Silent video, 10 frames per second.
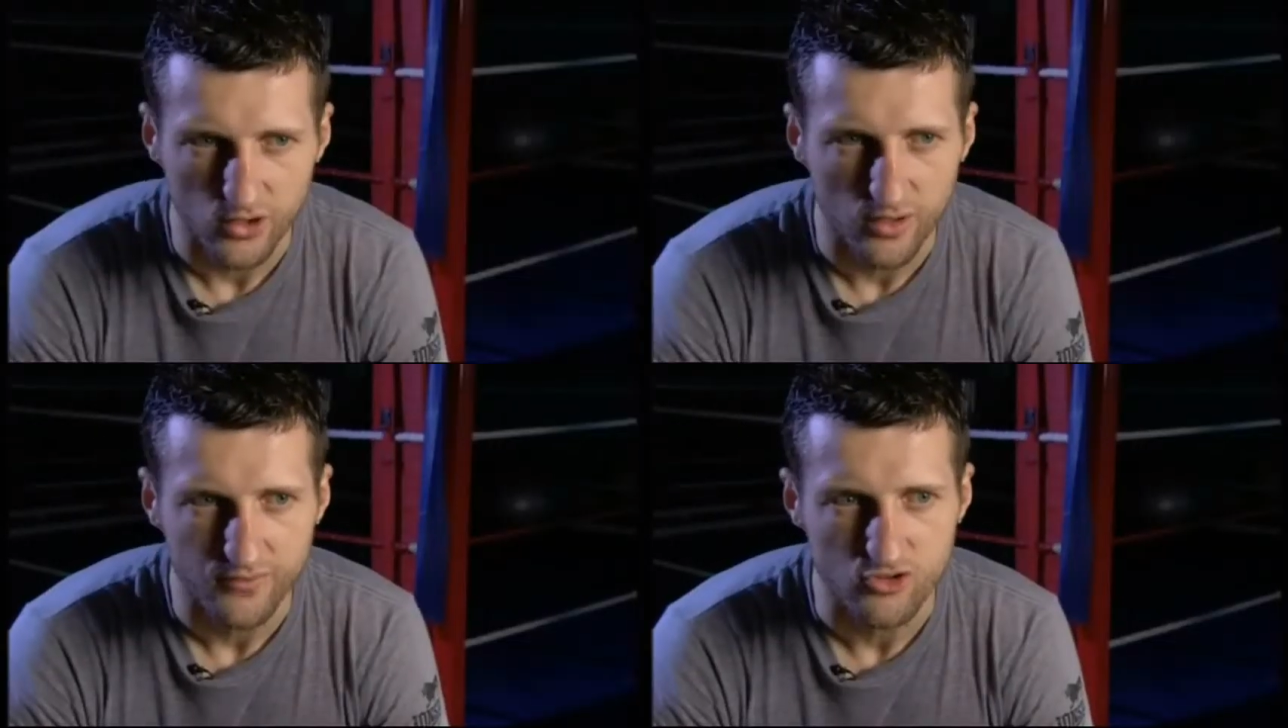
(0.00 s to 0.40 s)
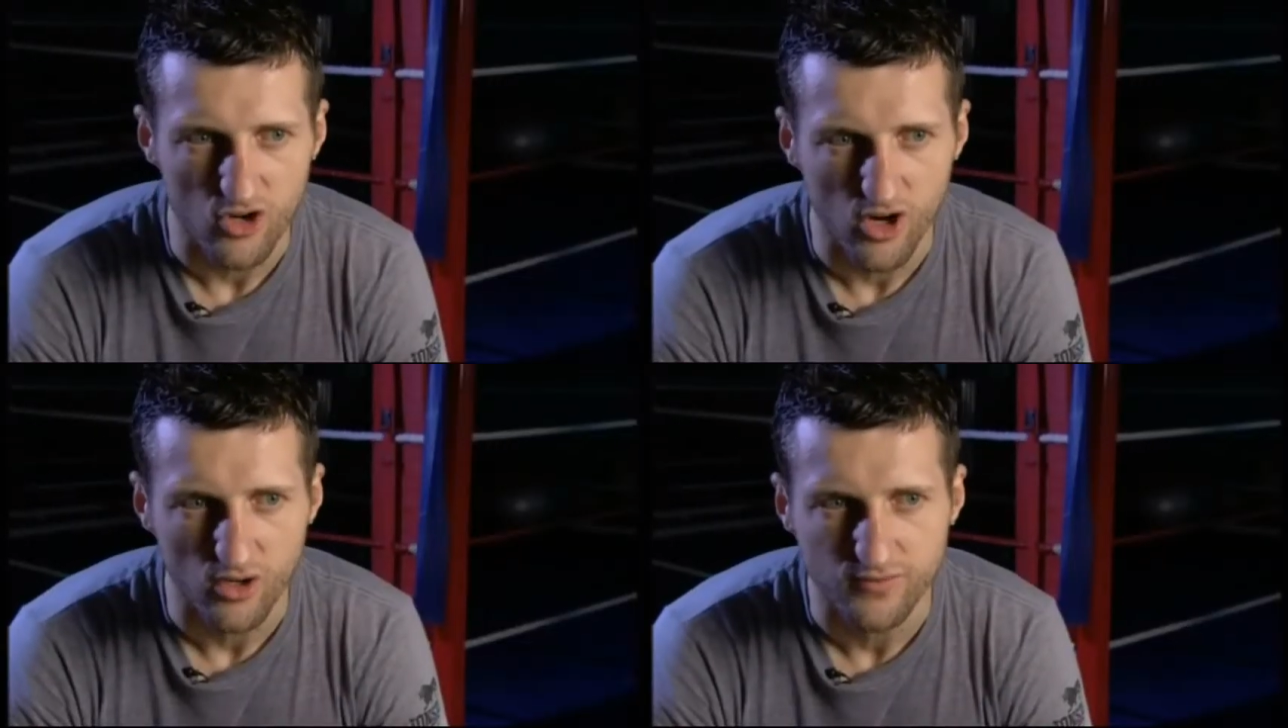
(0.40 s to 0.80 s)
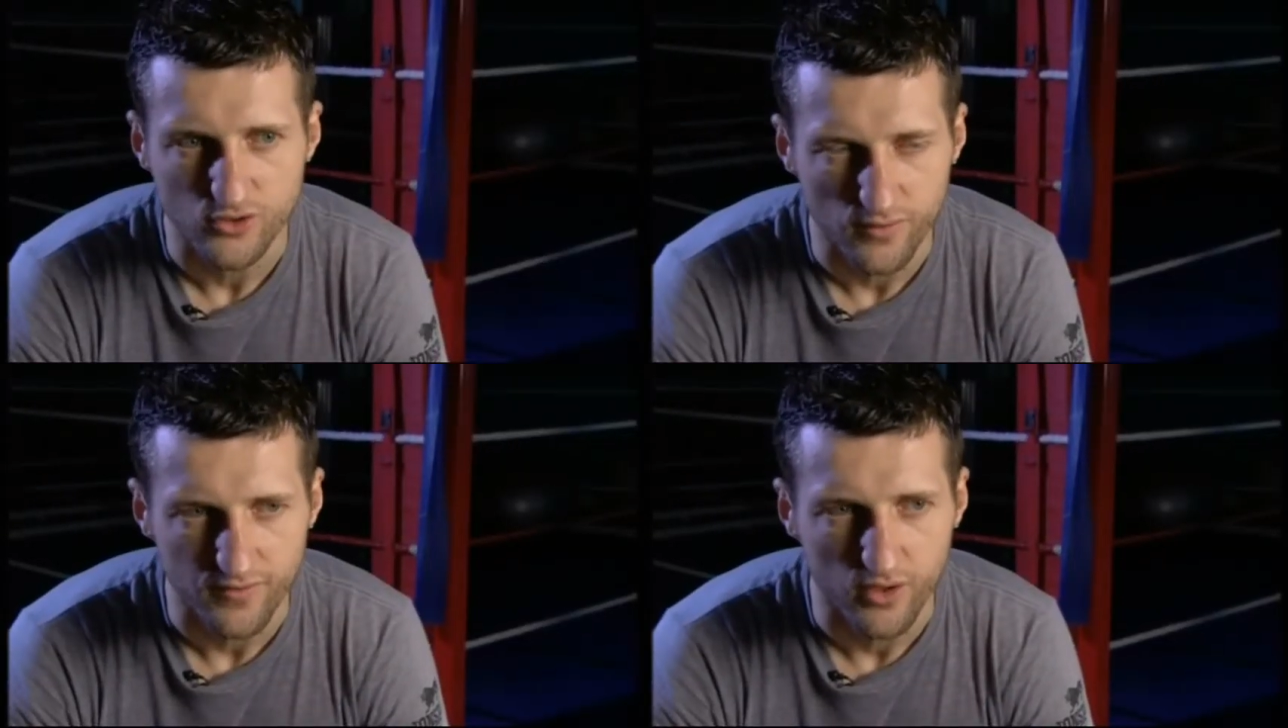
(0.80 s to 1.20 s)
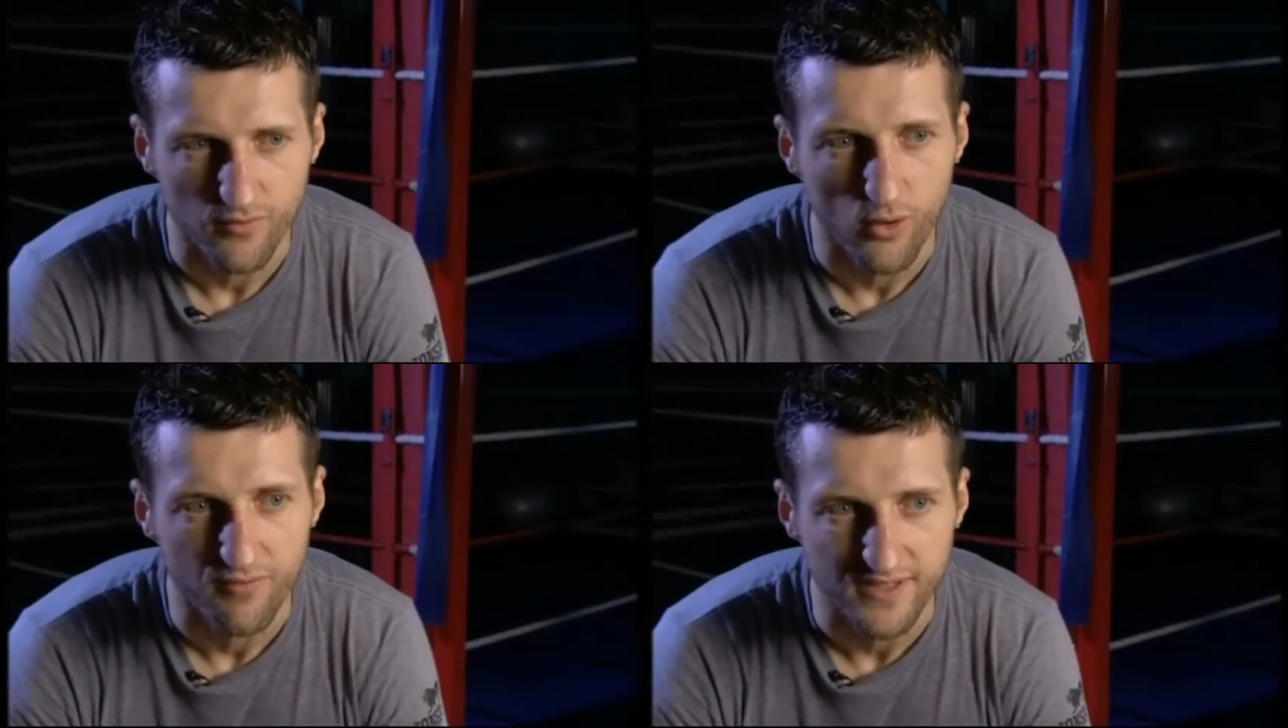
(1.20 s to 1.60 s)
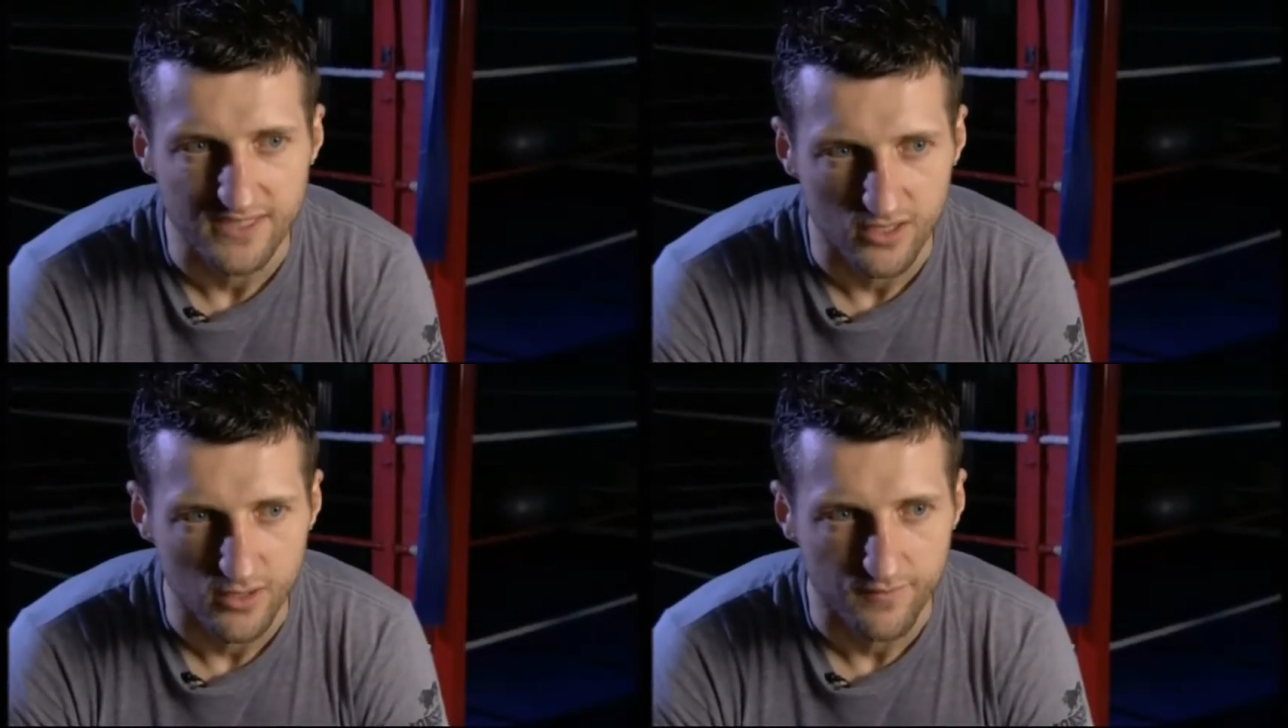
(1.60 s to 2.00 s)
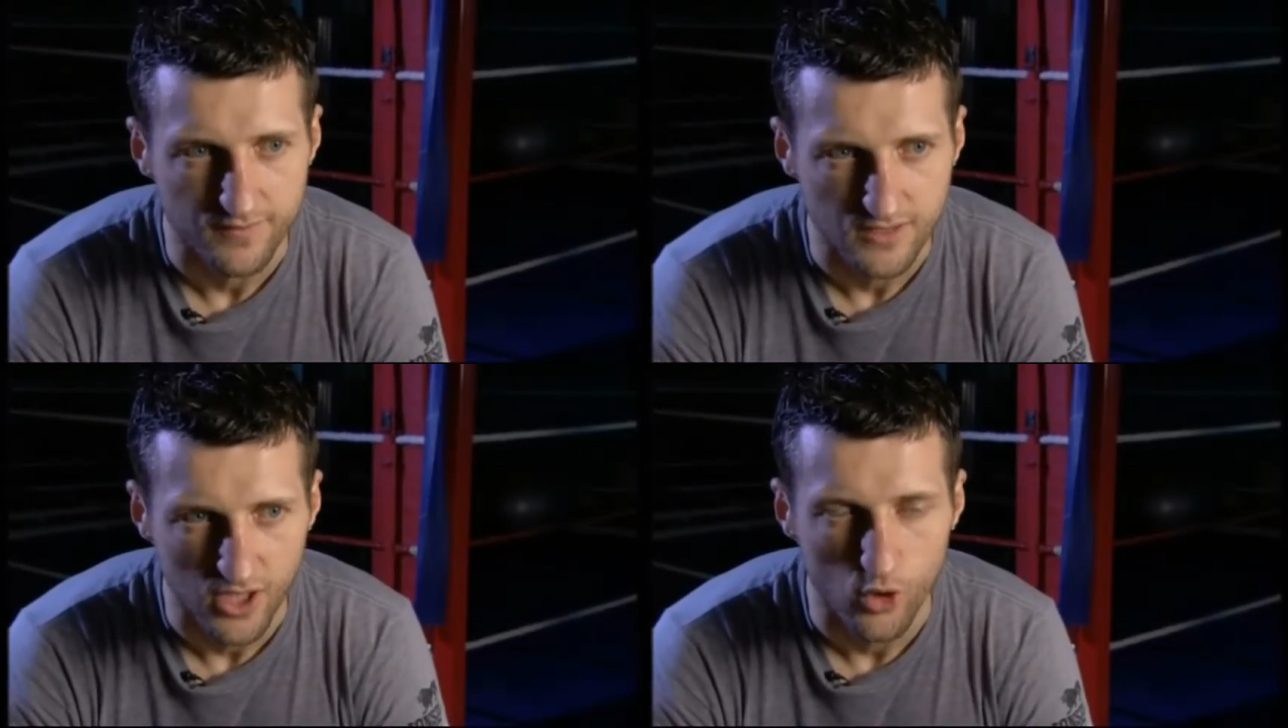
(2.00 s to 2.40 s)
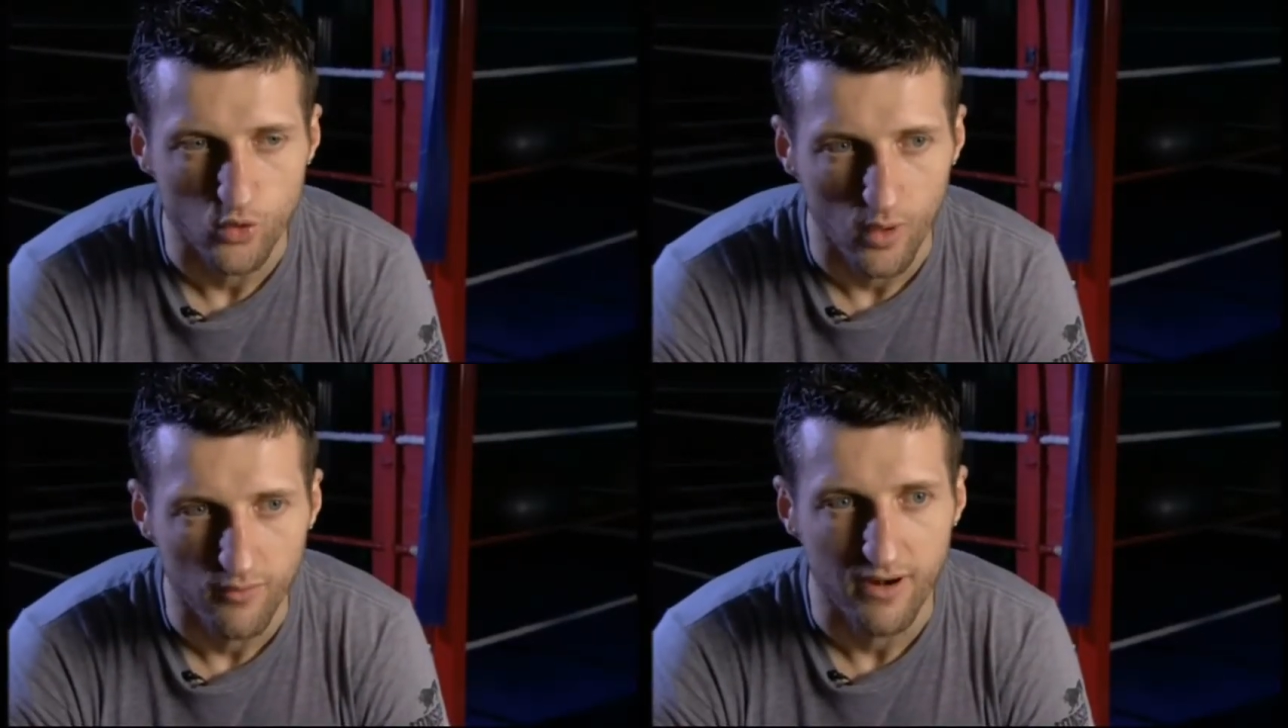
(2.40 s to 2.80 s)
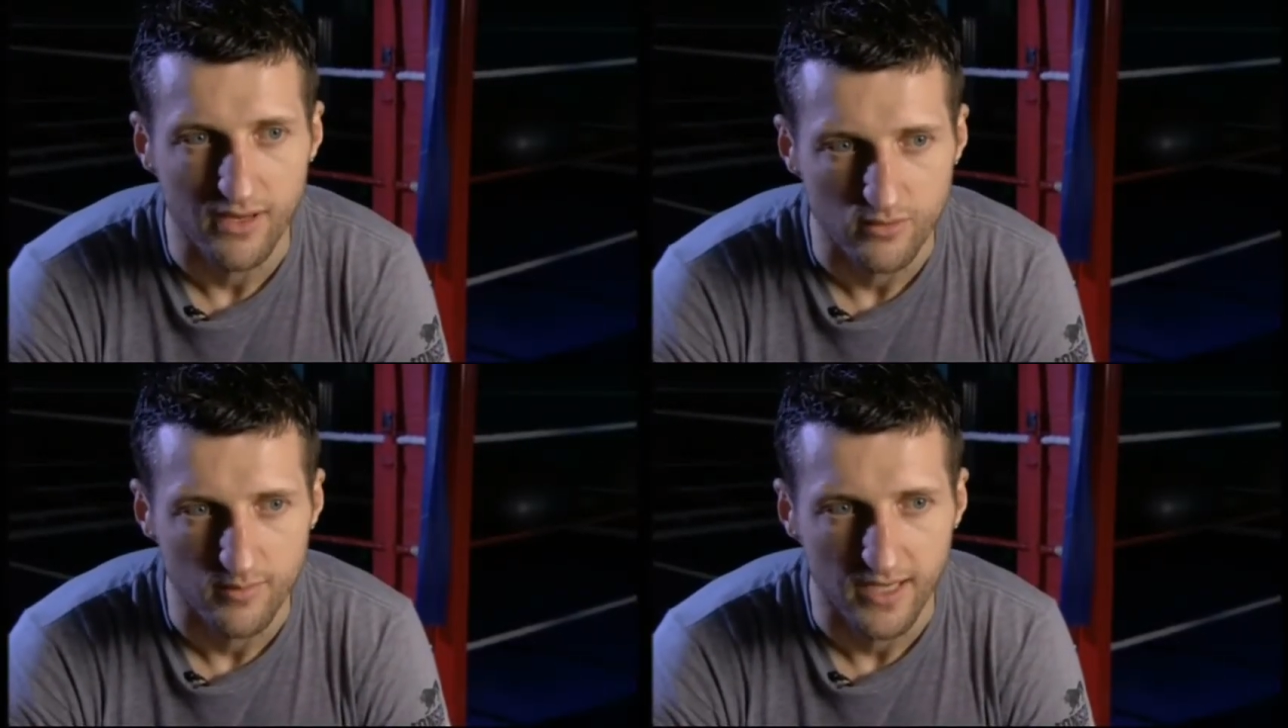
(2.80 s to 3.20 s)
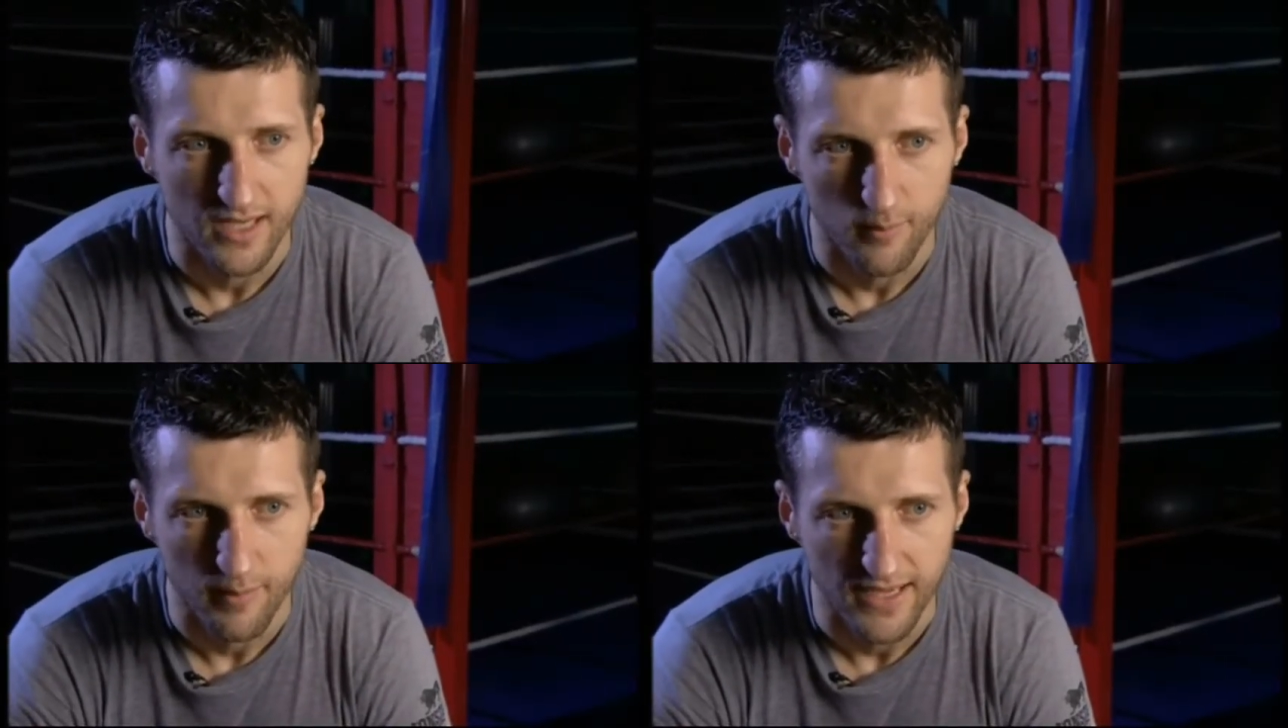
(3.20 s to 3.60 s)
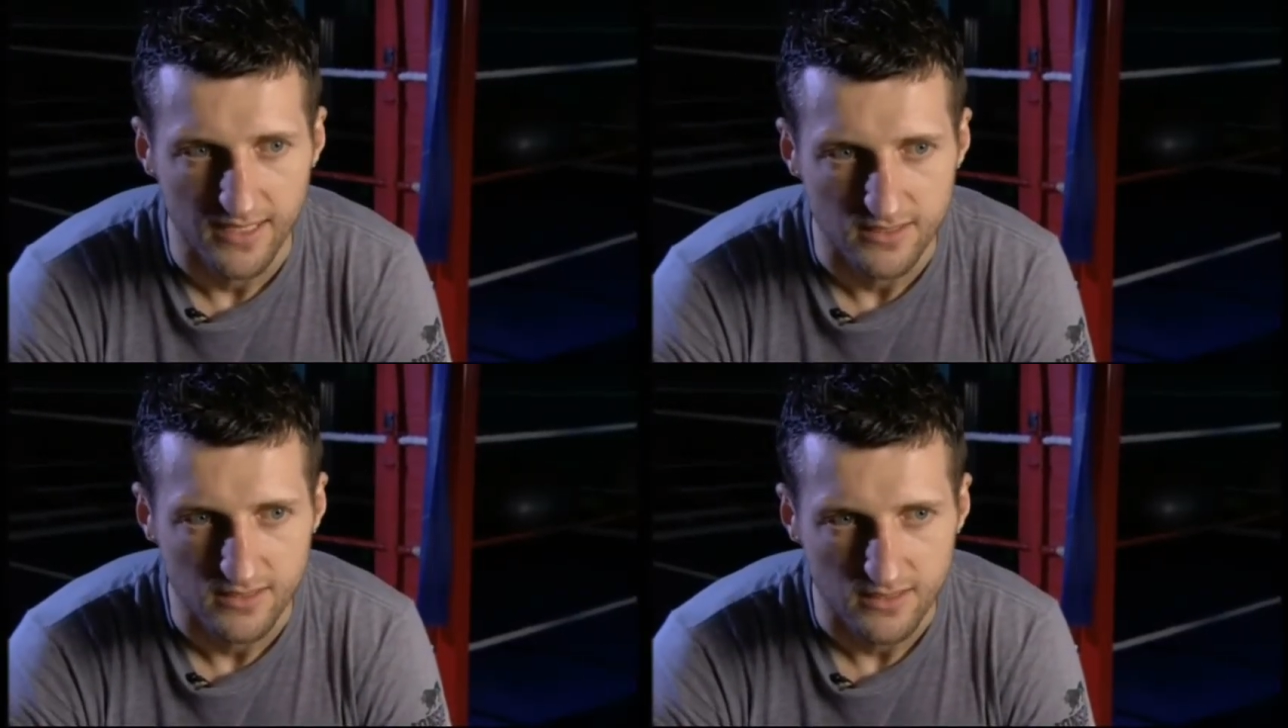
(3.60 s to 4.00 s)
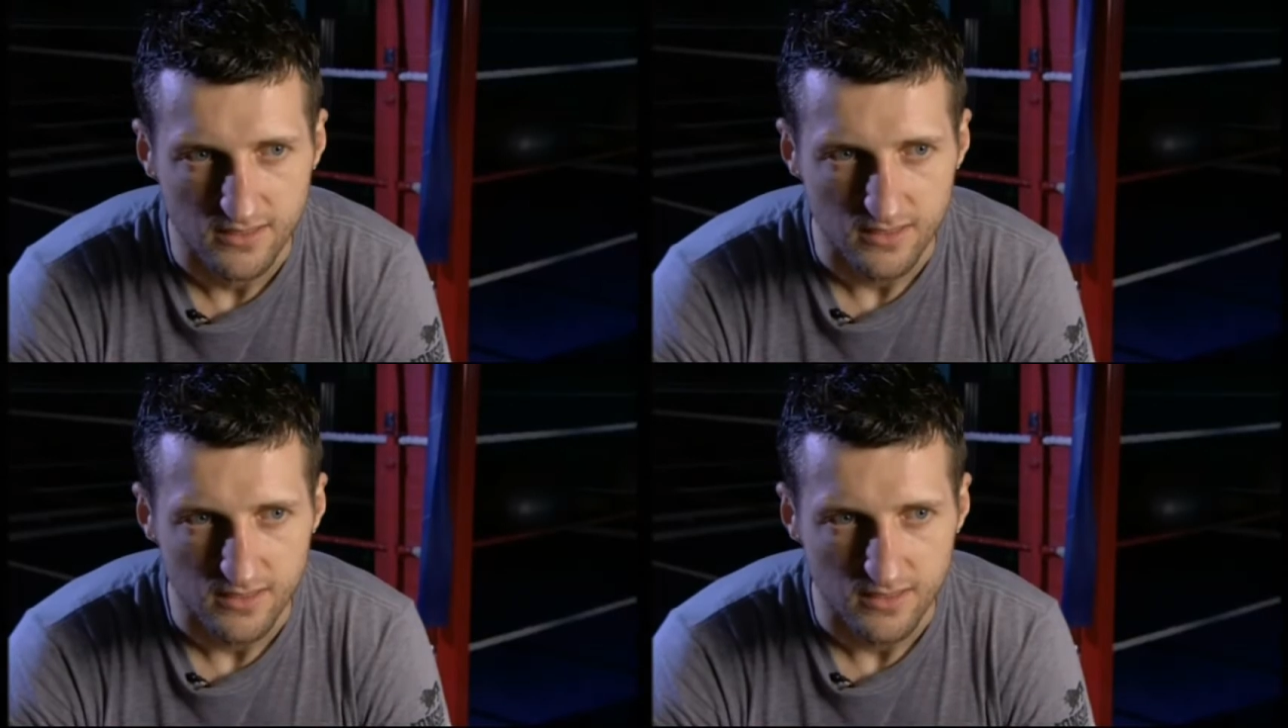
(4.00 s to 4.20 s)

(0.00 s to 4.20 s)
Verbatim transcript: he's good enough, strong enough, tough enough or fit enough to go 12 rounds with me at a pace.